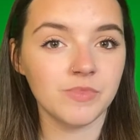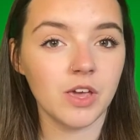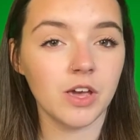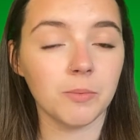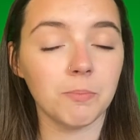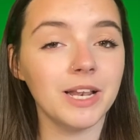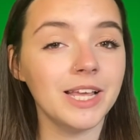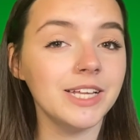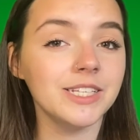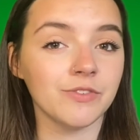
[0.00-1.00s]
A
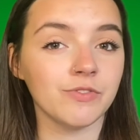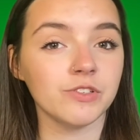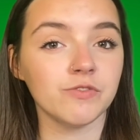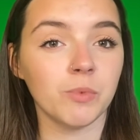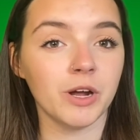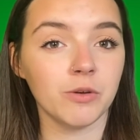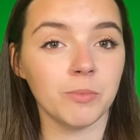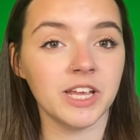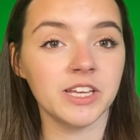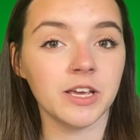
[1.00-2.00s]
complete difference from
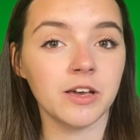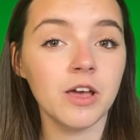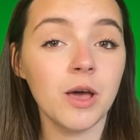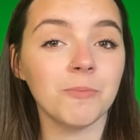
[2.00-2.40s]
microblading.